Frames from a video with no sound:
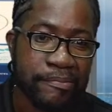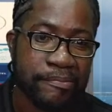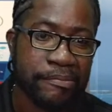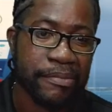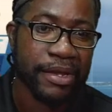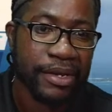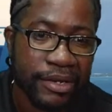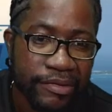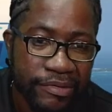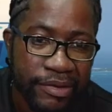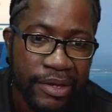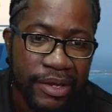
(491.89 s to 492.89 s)

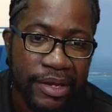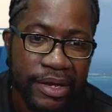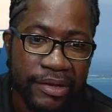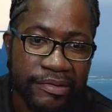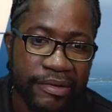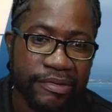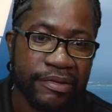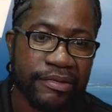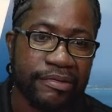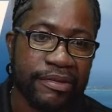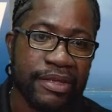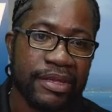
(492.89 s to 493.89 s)
medalist, a
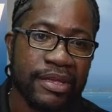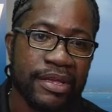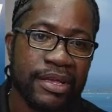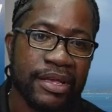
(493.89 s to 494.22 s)
CC